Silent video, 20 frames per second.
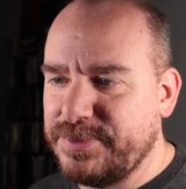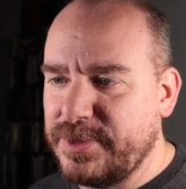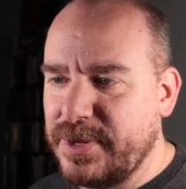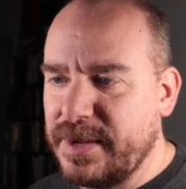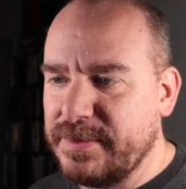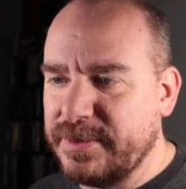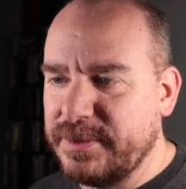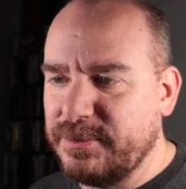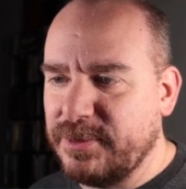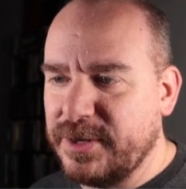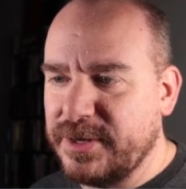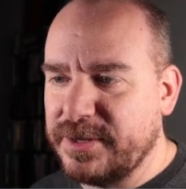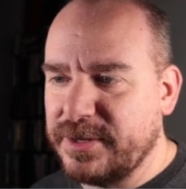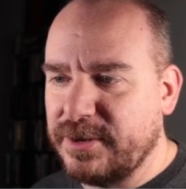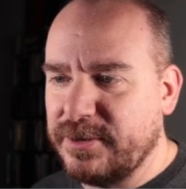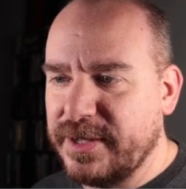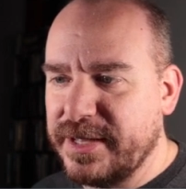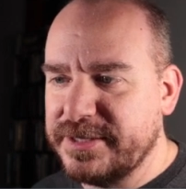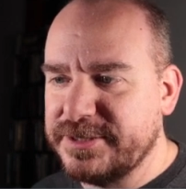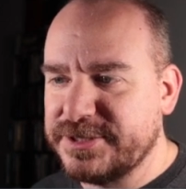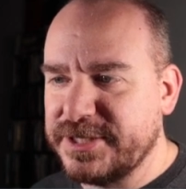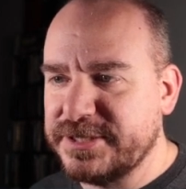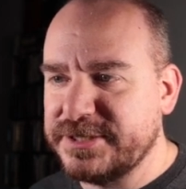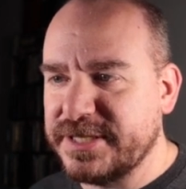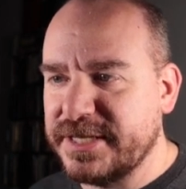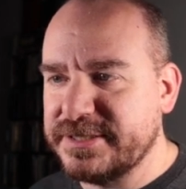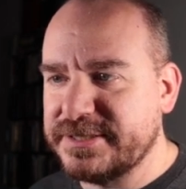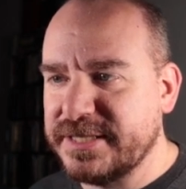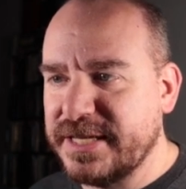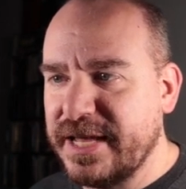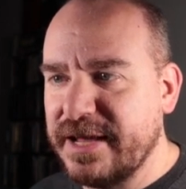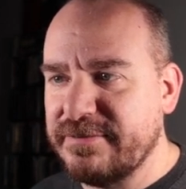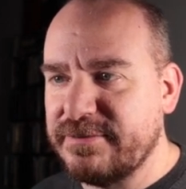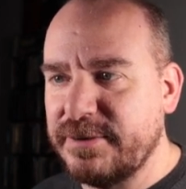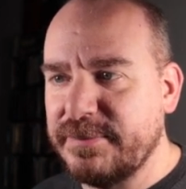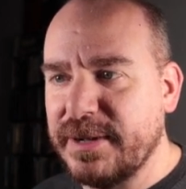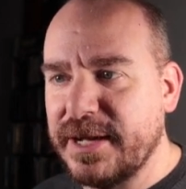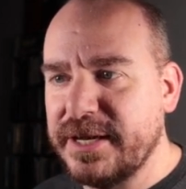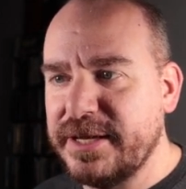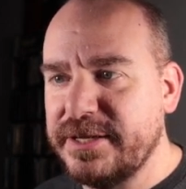Probably want to go ahead and change that to
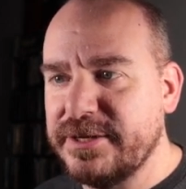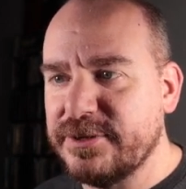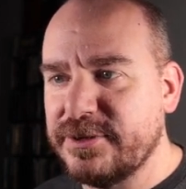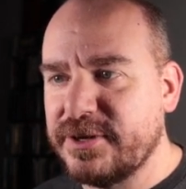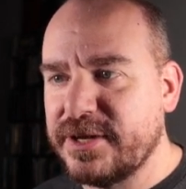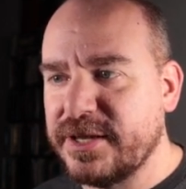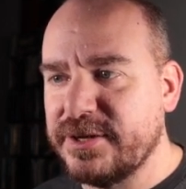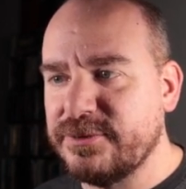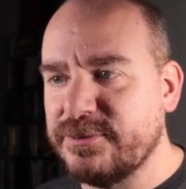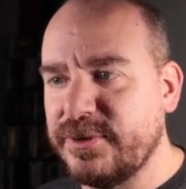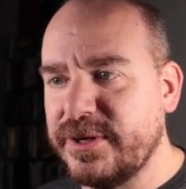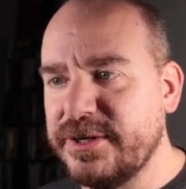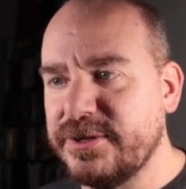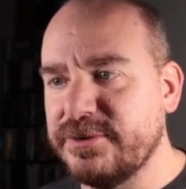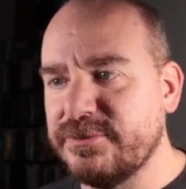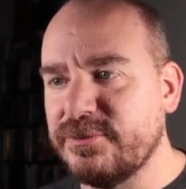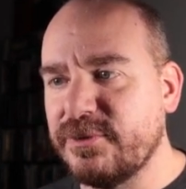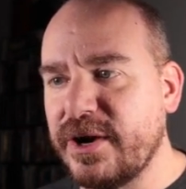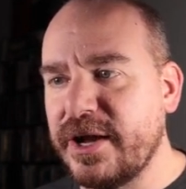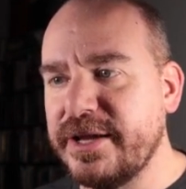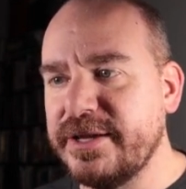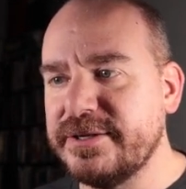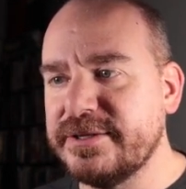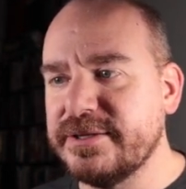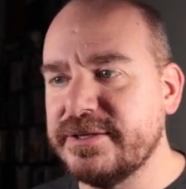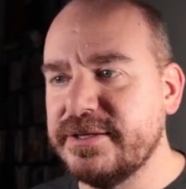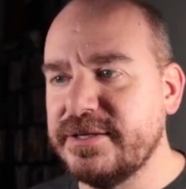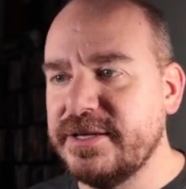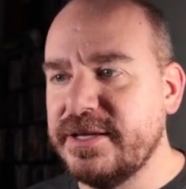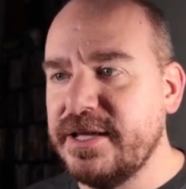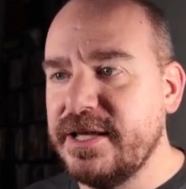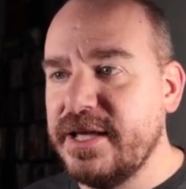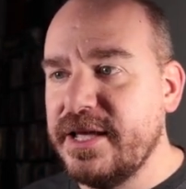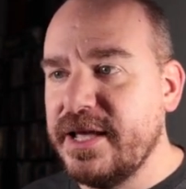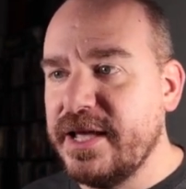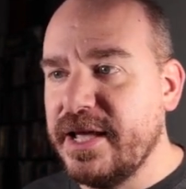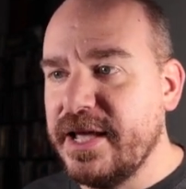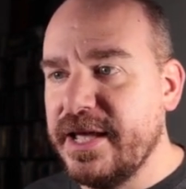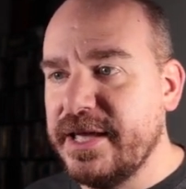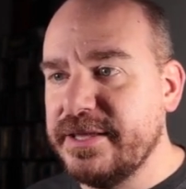everybody that can read and write,
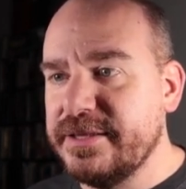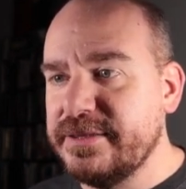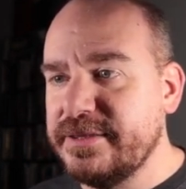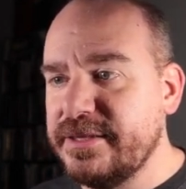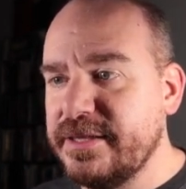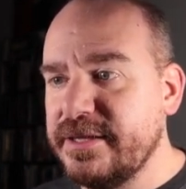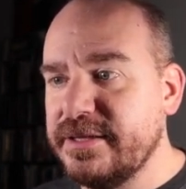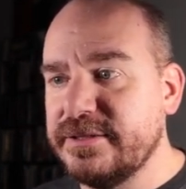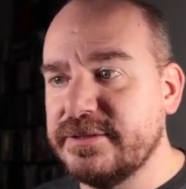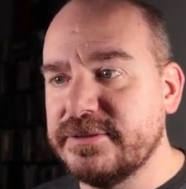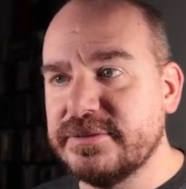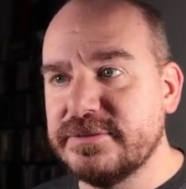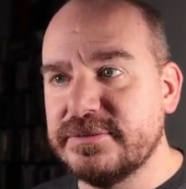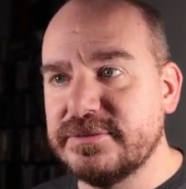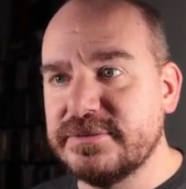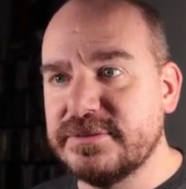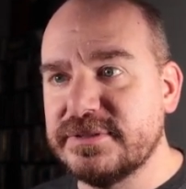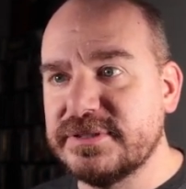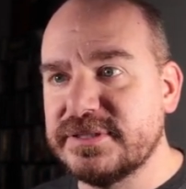and then